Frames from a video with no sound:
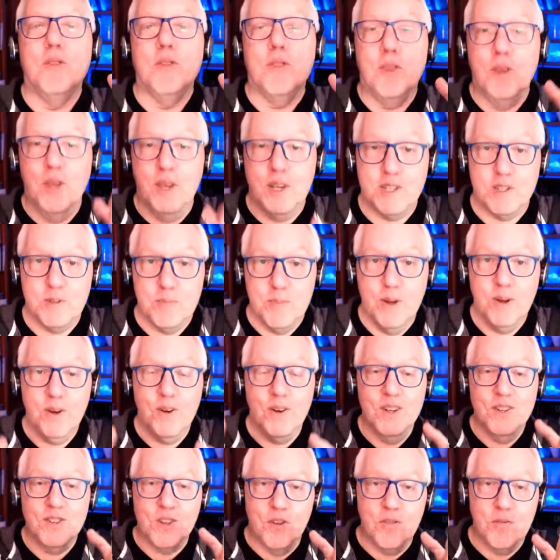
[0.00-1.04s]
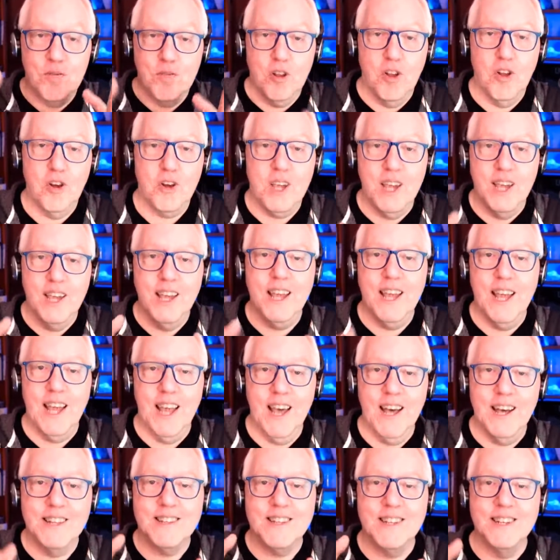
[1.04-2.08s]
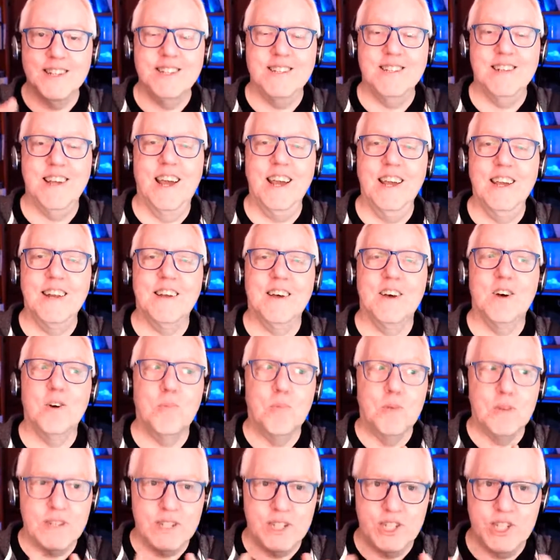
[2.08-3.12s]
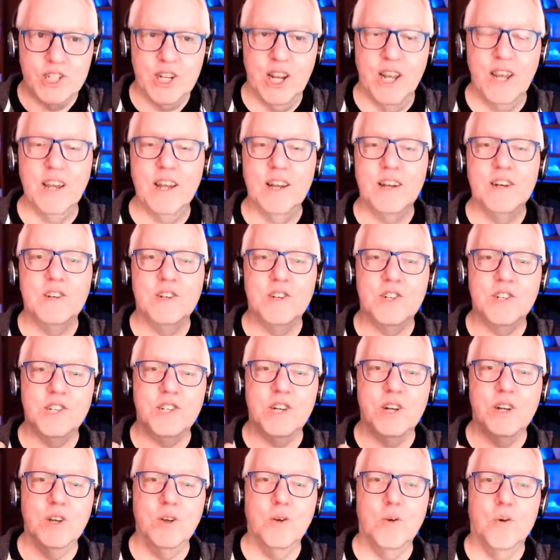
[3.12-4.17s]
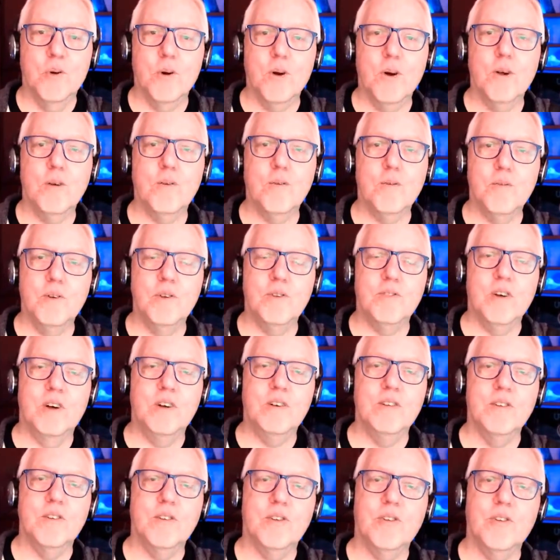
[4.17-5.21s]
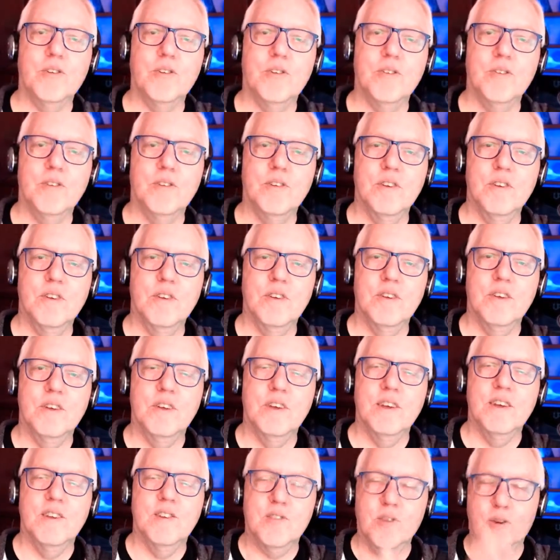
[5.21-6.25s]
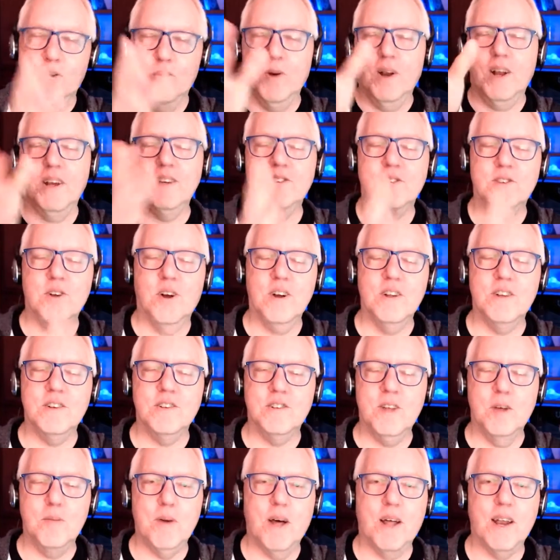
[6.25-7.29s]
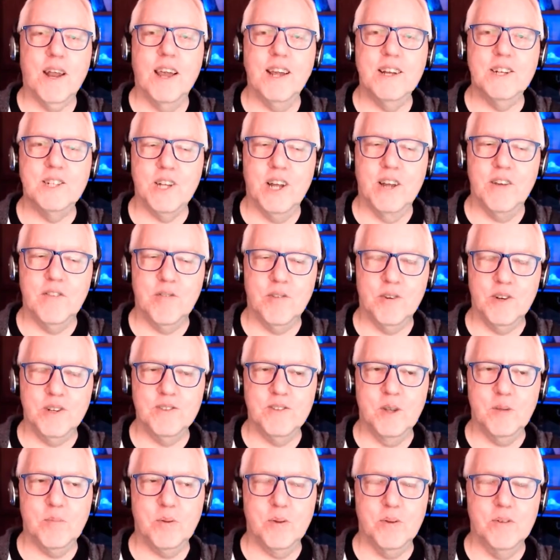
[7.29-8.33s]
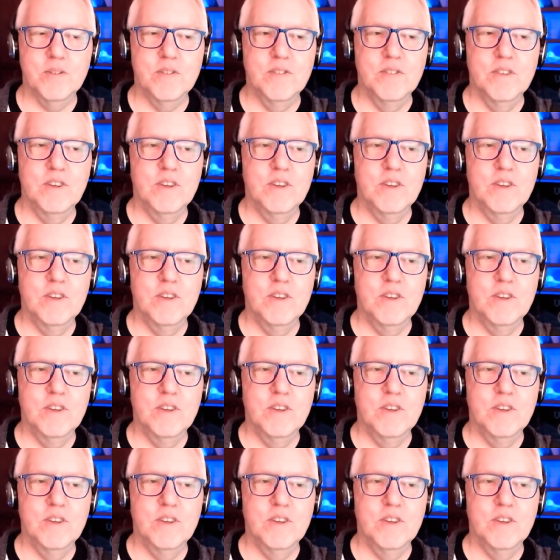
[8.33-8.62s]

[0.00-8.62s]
The experience of looking at the data will change your results. So what I started to say about AJ, for example,